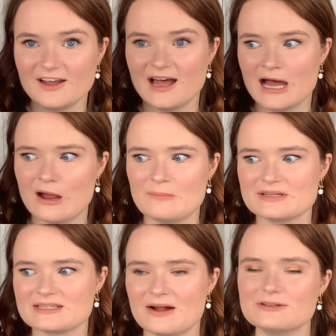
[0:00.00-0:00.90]
Um,
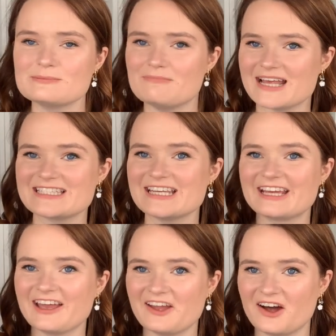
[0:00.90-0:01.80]
sounds messy and
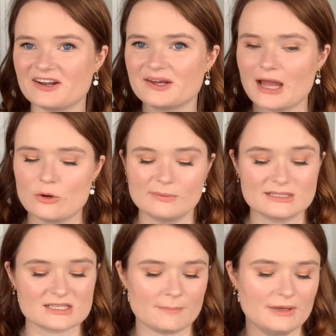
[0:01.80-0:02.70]
chaotic. I will be
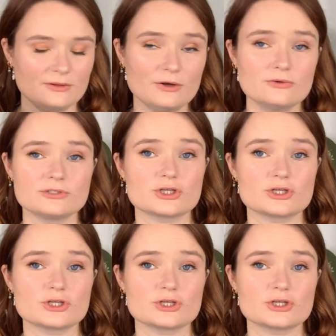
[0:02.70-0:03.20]
skipping those